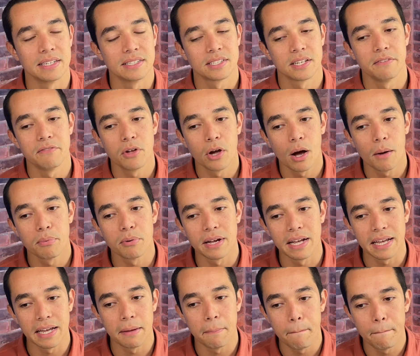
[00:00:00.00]
So if you are
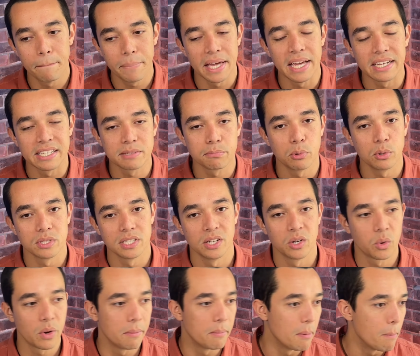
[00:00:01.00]
bringing in big sporting
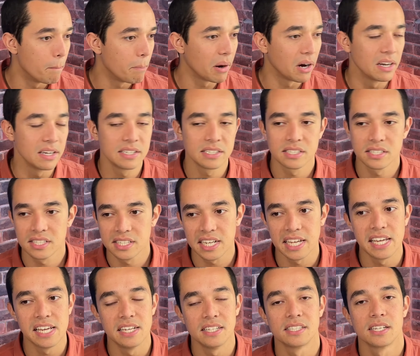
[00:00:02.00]
equipment, bikes,
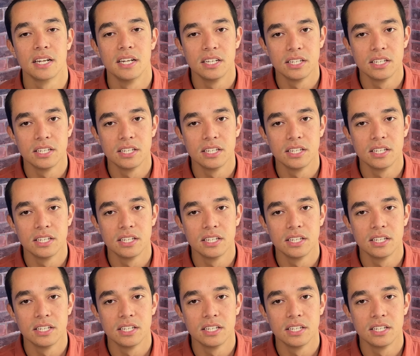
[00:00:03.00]
skis,